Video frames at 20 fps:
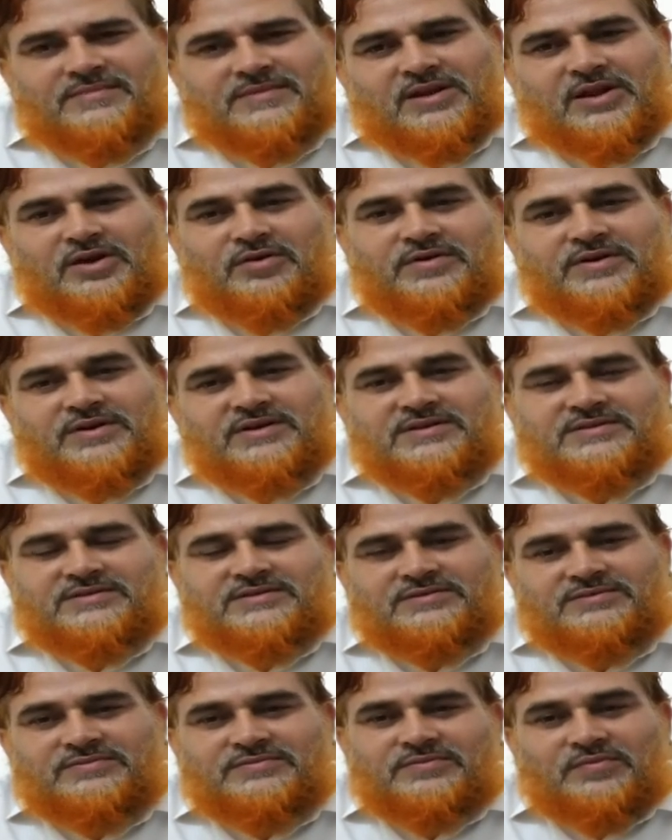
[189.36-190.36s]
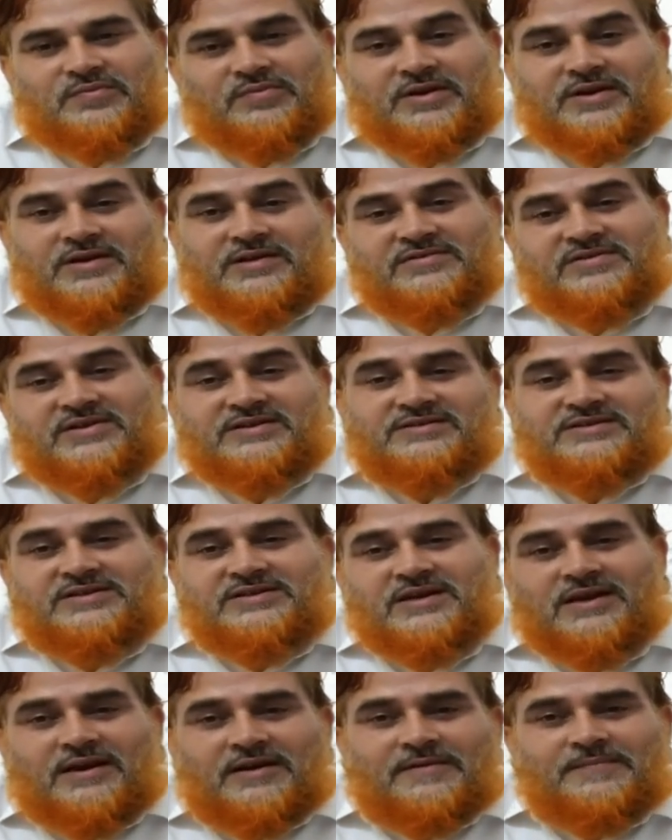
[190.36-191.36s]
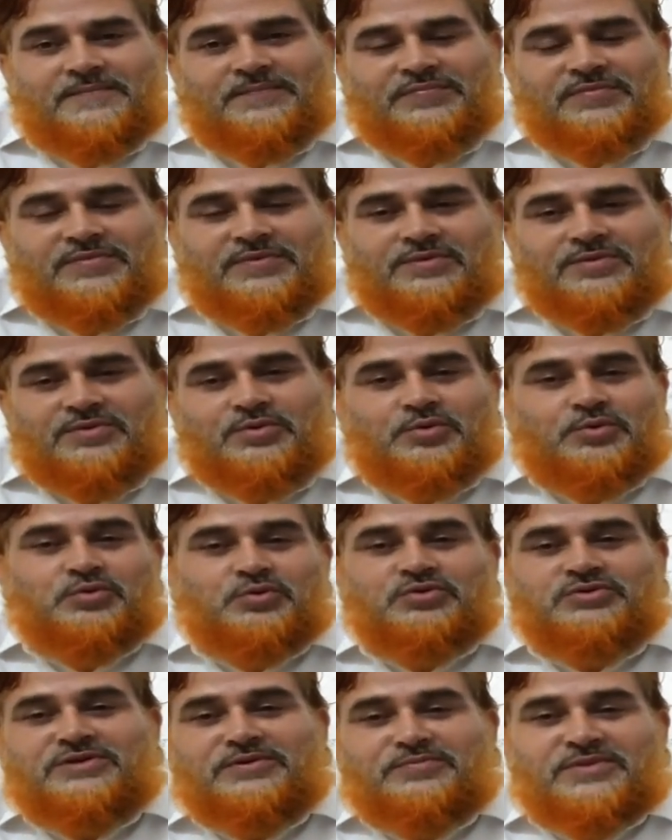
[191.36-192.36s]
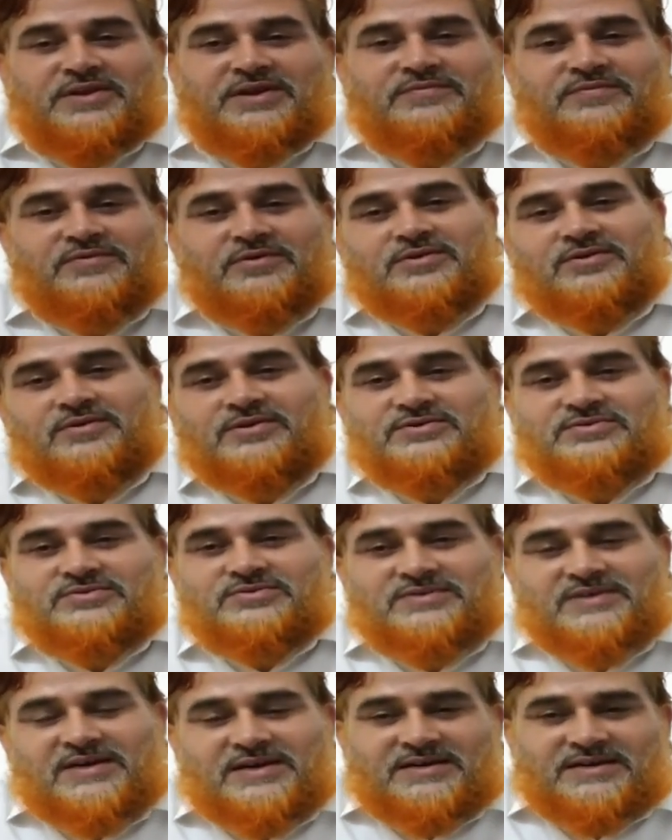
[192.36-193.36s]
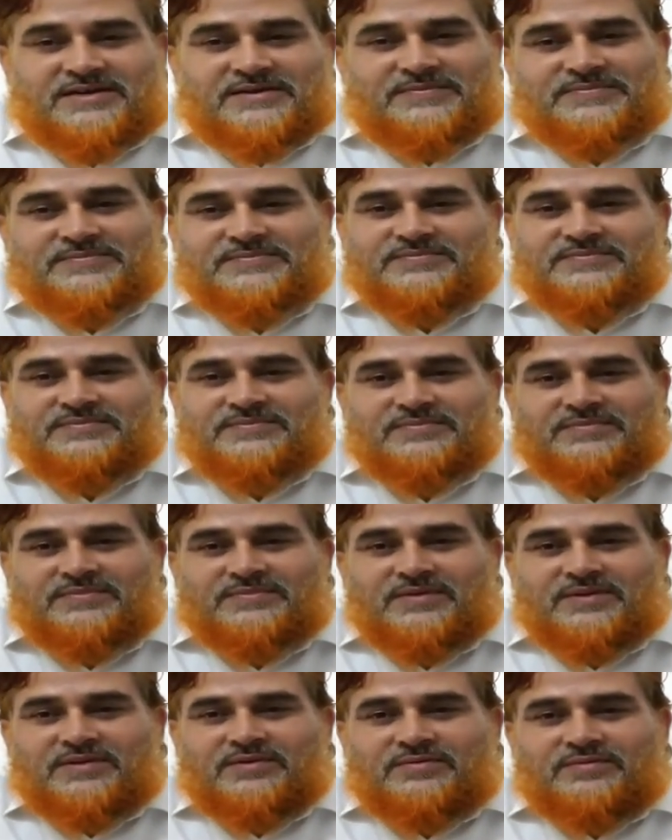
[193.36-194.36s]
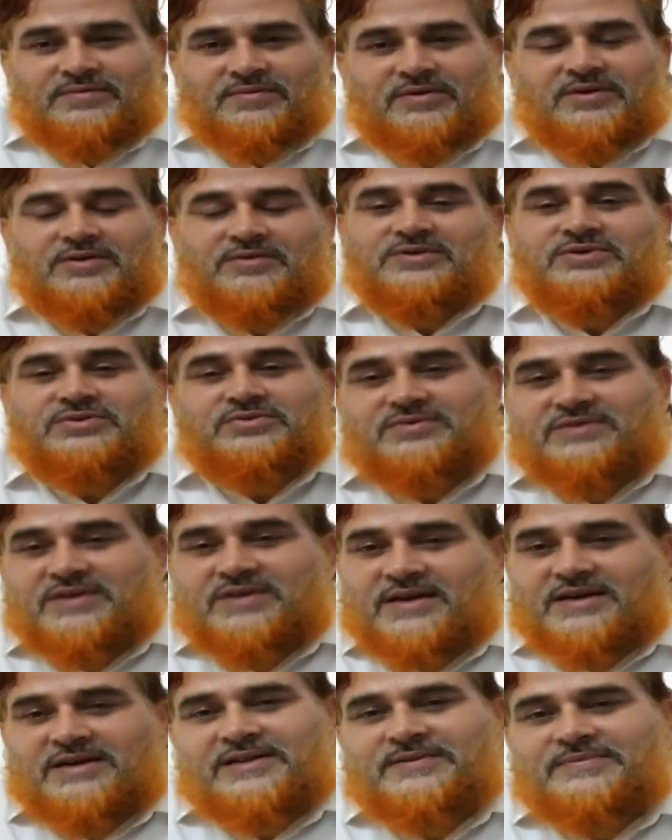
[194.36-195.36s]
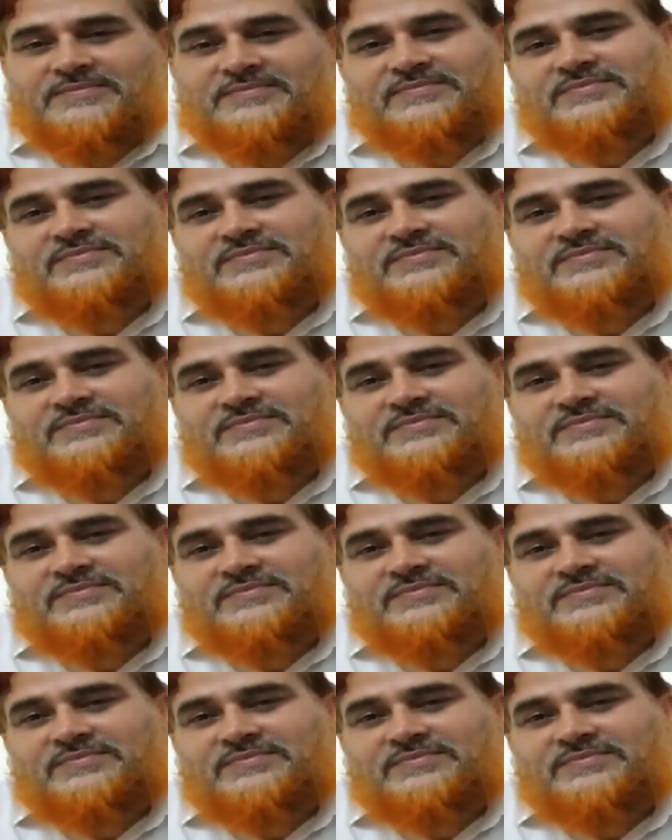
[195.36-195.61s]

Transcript: Now it is very essential to do something for your society, for our society.